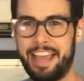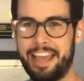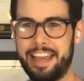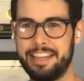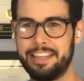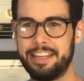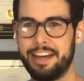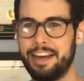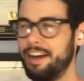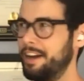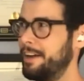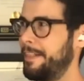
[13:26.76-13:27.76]
and
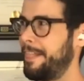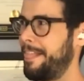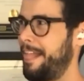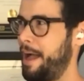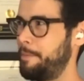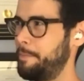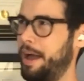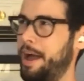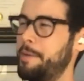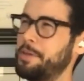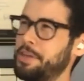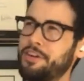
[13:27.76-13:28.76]

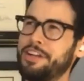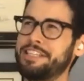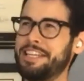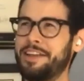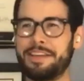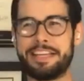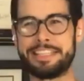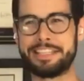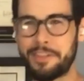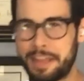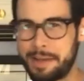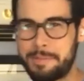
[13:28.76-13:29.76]
I'm curious, is there
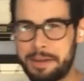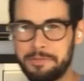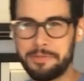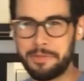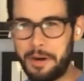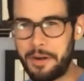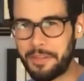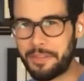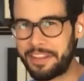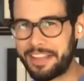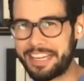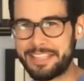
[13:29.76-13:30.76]
like a big vault
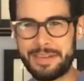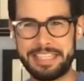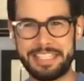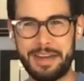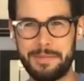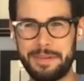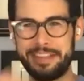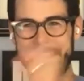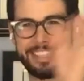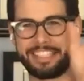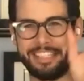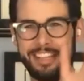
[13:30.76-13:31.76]
that like swings open? There's
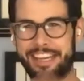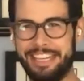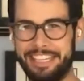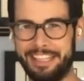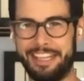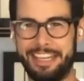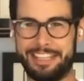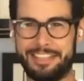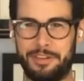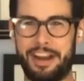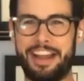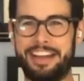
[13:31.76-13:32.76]
this light and like dry